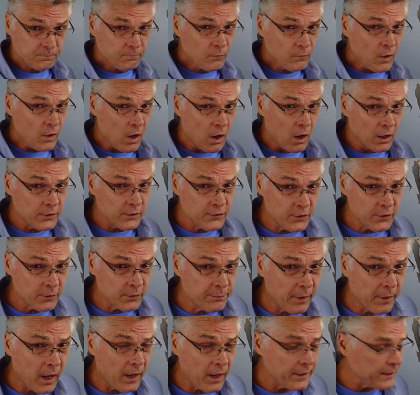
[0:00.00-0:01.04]
on your
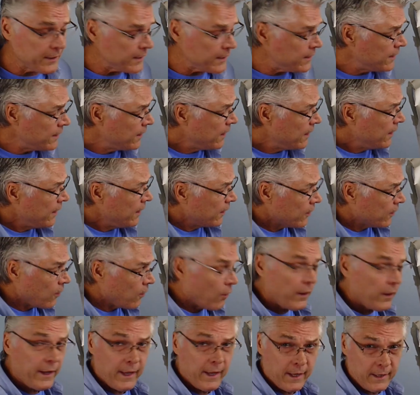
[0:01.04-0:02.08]
body, go
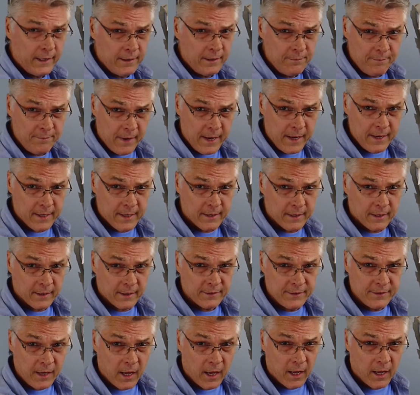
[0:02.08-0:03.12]
ahead and make a
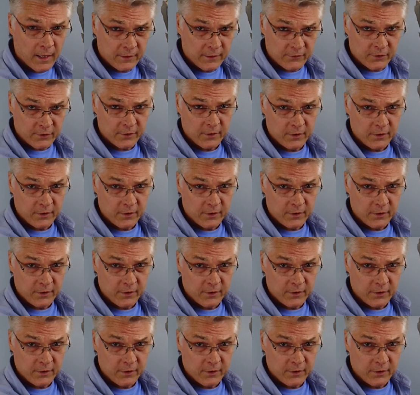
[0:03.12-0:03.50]
dot